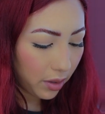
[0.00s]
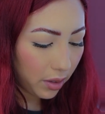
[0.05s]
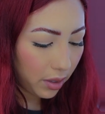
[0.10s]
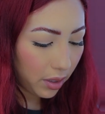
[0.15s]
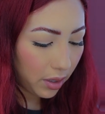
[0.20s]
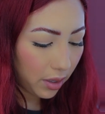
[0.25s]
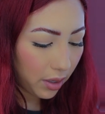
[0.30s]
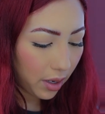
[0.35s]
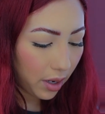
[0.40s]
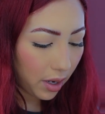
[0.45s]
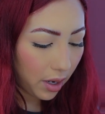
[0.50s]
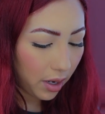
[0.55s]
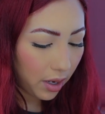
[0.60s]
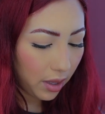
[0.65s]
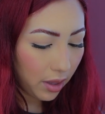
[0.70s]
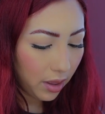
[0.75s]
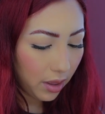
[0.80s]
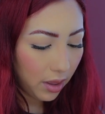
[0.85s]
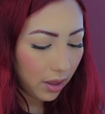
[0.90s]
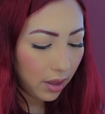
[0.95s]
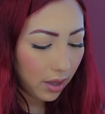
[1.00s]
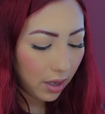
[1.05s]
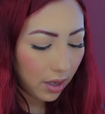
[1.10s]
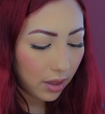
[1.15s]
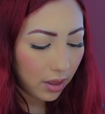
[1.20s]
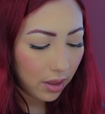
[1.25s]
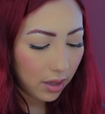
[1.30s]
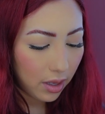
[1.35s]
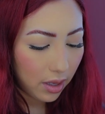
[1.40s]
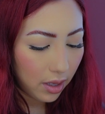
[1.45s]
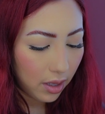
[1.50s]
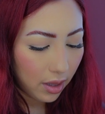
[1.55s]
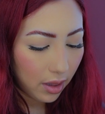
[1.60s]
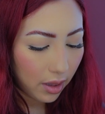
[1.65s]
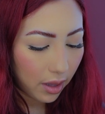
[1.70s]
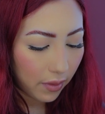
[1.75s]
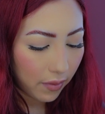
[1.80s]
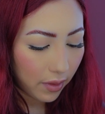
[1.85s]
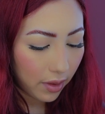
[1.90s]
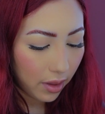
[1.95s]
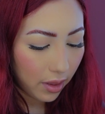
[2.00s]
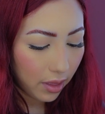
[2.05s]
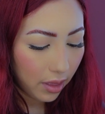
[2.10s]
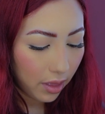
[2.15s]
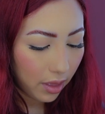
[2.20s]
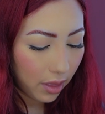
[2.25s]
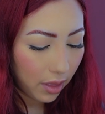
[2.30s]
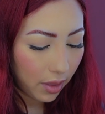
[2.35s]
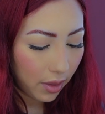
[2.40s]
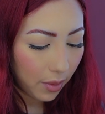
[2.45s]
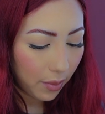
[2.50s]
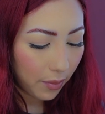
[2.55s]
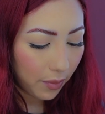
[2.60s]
the 9th and the 11th.